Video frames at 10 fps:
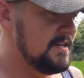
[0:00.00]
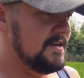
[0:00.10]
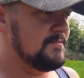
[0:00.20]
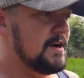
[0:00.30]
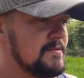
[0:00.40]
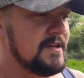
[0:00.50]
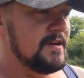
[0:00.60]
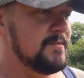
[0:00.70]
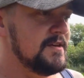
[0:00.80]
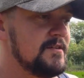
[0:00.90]
Probably going to
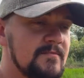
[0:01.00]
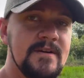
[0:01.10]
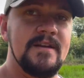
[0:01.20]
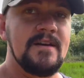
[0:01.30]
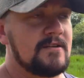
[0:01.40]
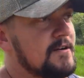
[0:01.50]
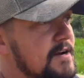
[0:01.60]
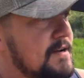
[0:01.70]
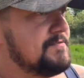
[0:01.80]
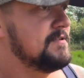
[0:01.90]
be a little bit later
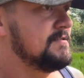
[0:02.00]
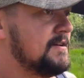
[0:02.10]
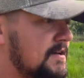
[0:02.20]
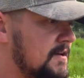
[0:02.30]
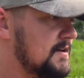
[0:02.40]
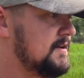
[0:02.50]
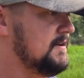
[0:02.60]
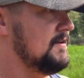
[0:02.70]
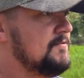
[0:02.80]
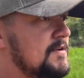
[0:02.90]
crop than
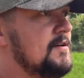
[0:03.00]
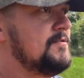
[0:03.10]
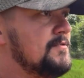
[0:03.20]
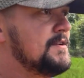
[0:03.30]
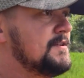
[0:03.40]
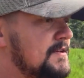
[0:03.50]
what I wanted,